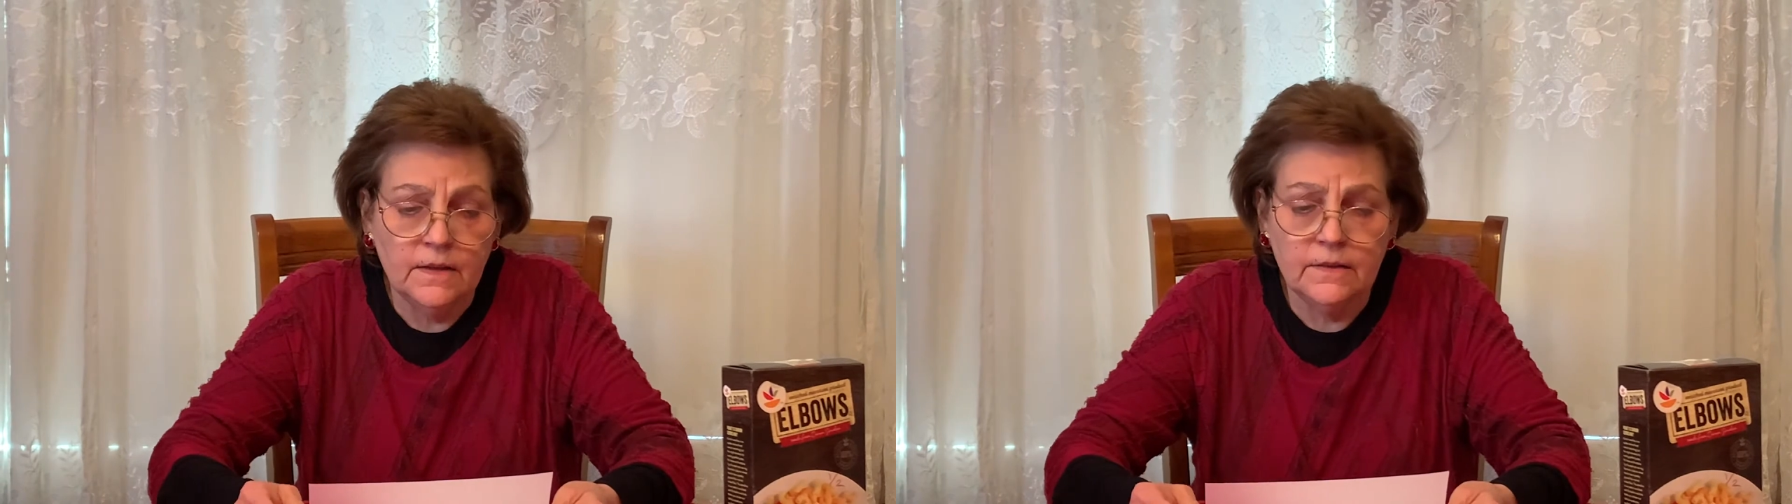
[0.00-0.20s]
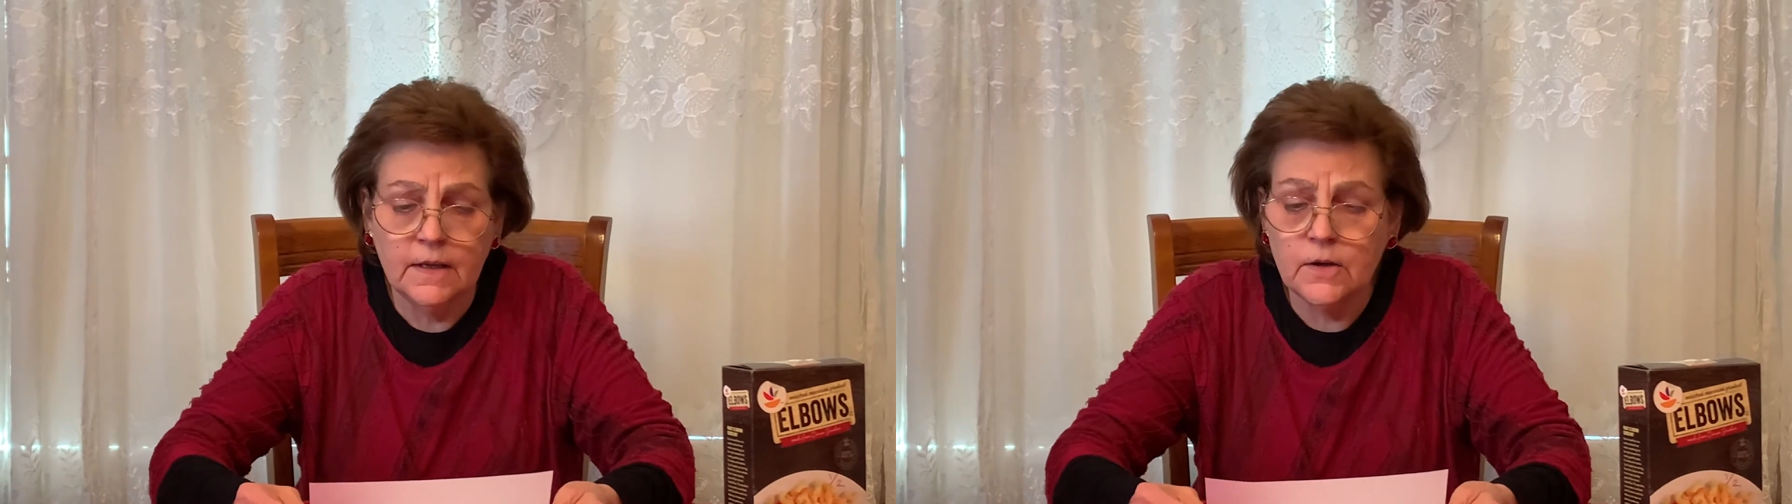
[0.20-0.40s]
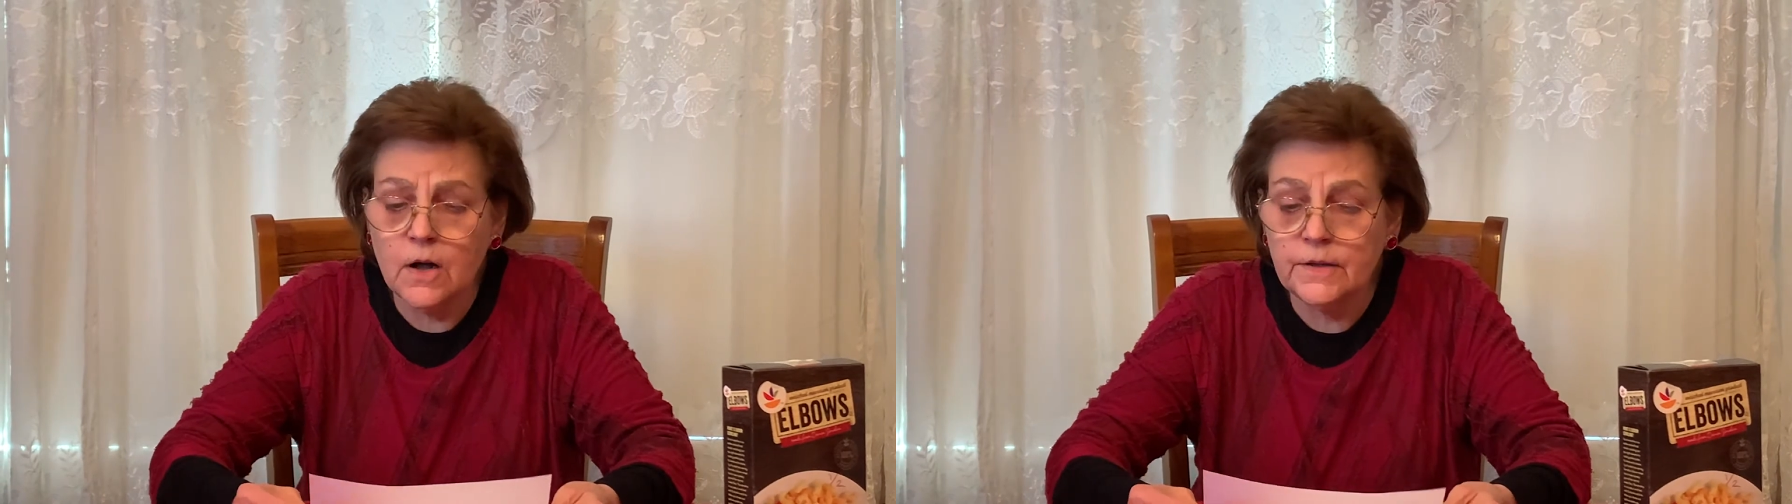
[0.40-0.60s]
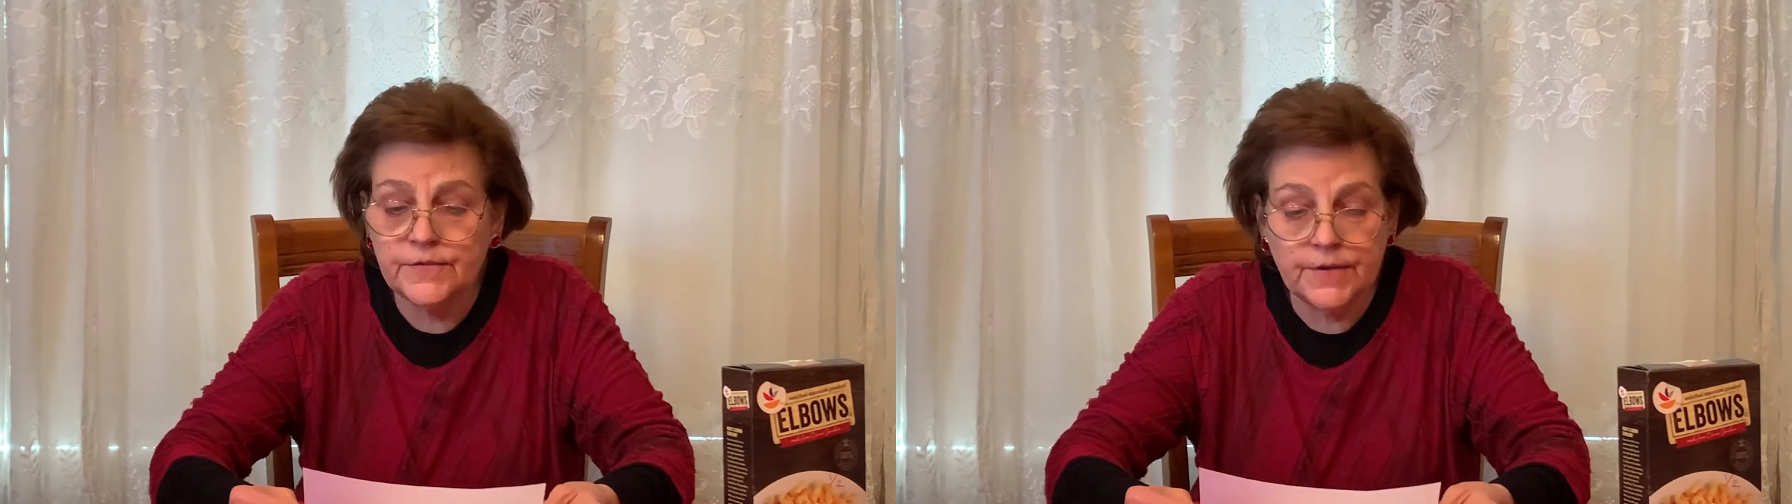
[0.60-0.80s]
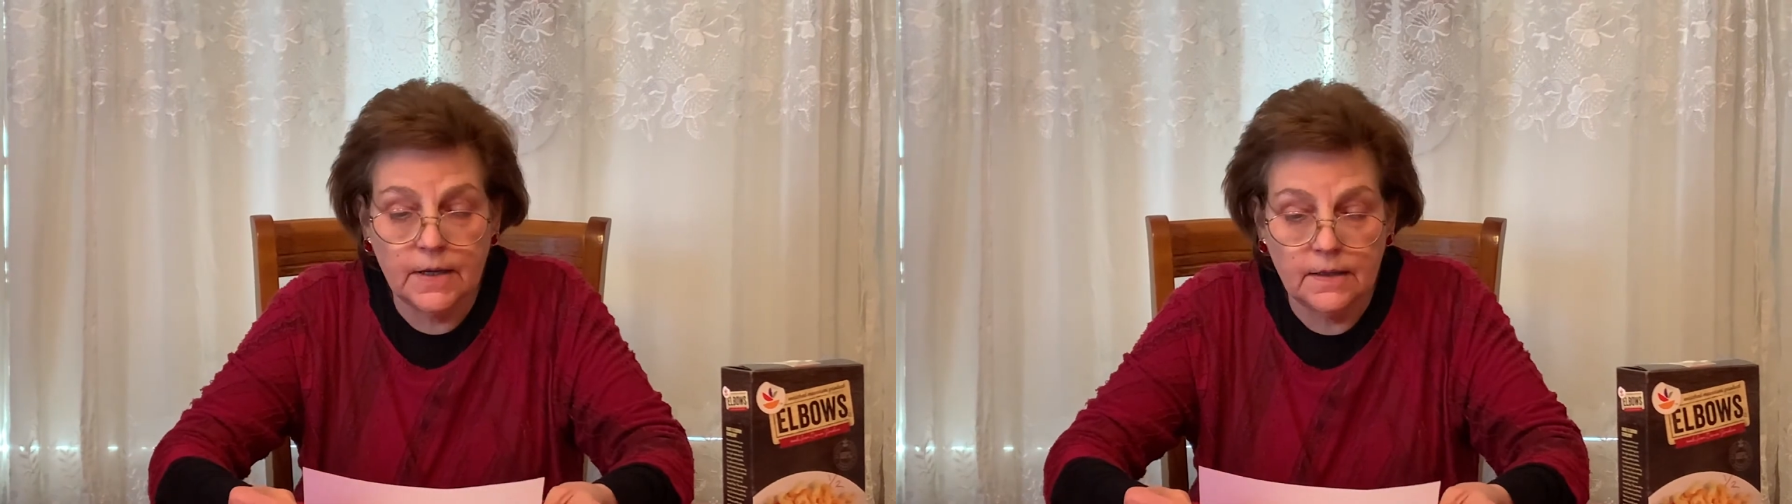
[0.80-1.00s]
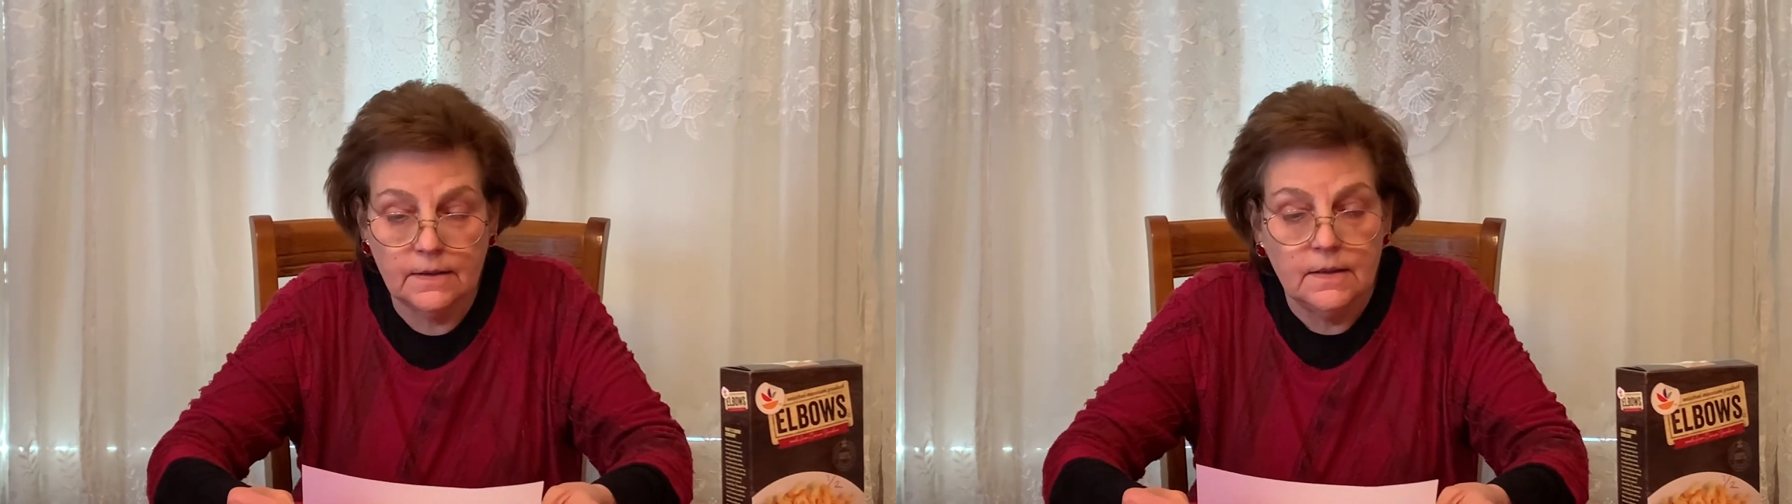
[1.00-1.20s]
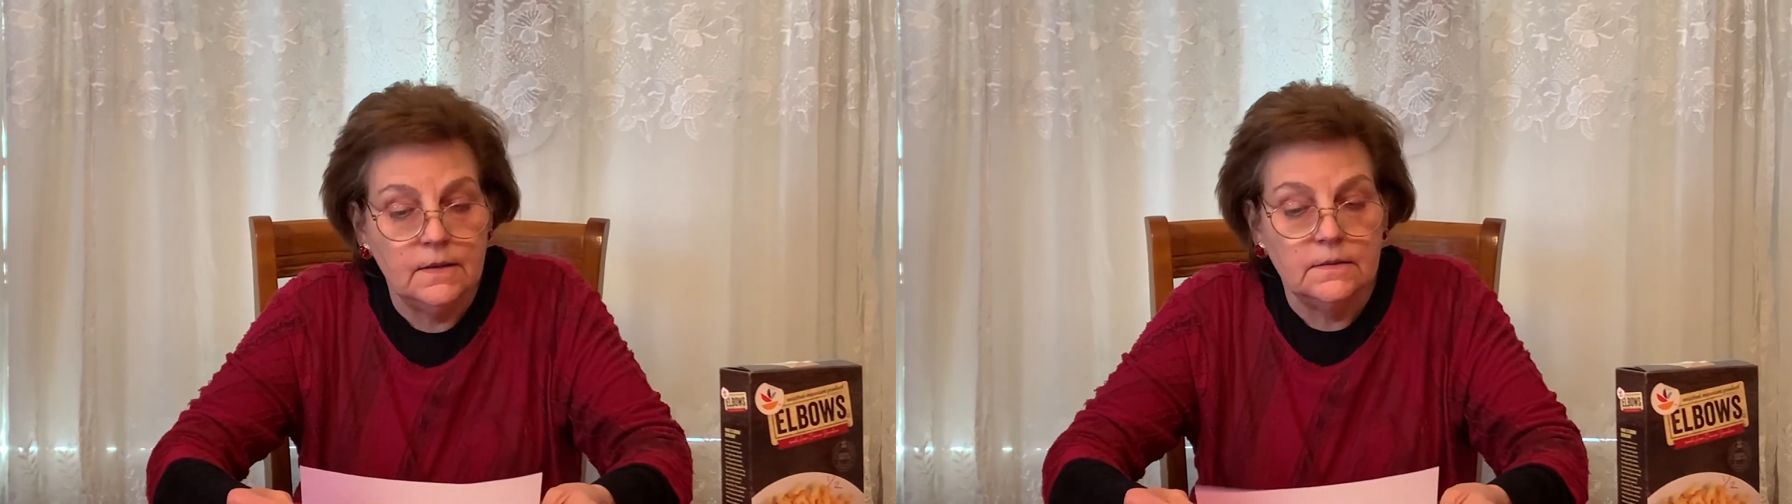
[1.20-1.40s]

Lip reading: They all say,